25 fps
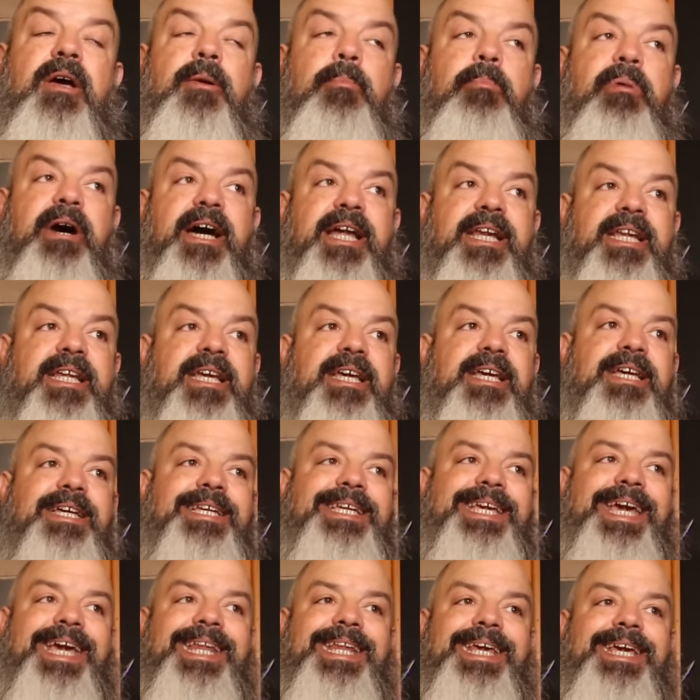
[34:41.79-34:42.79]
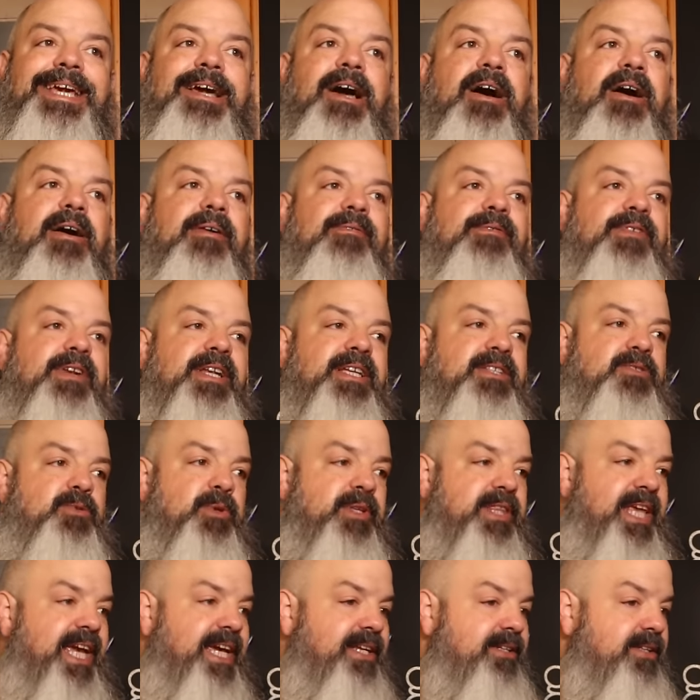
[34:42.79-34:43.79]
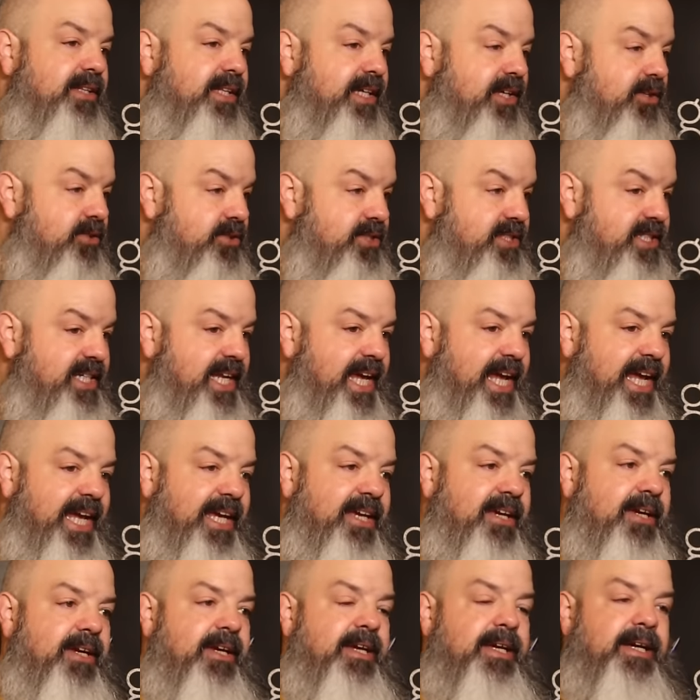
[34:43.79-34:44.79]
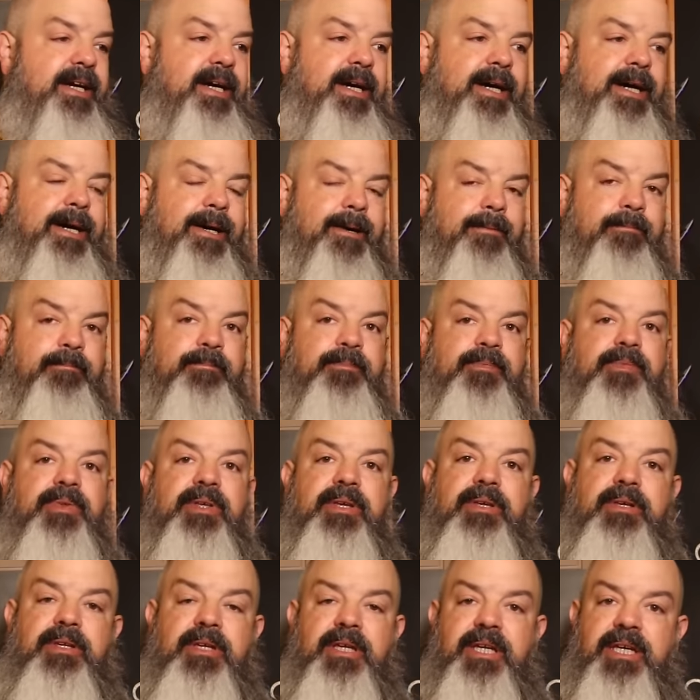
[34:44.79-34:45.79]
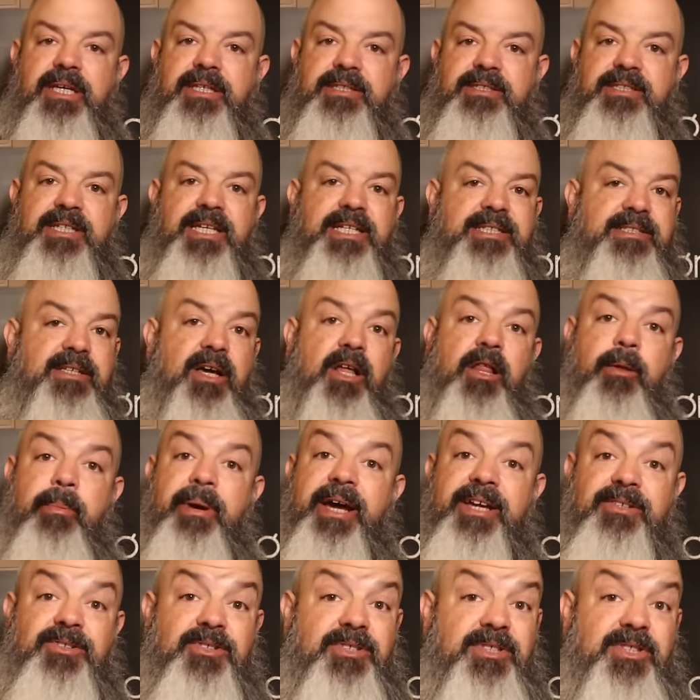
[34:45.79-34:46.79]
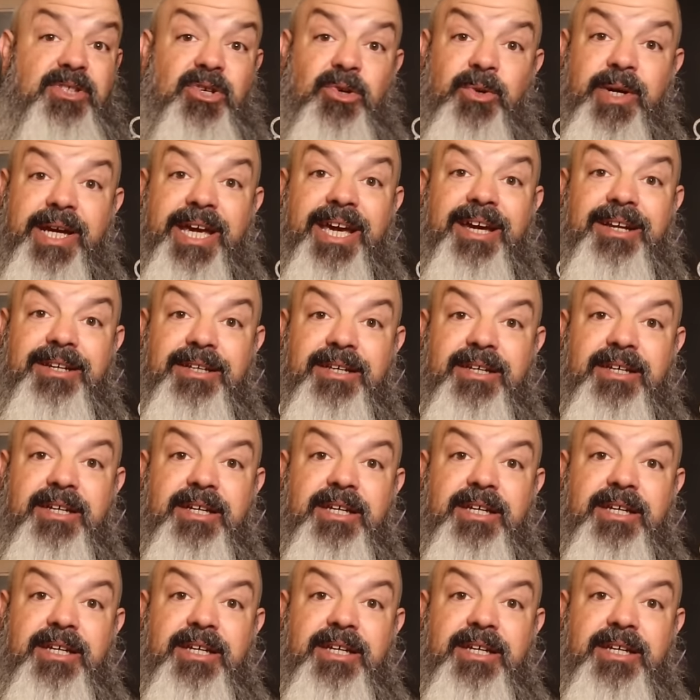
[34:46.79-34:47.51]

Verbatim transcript: but gaining confidence with handling your snake um, is, is all about just doing it.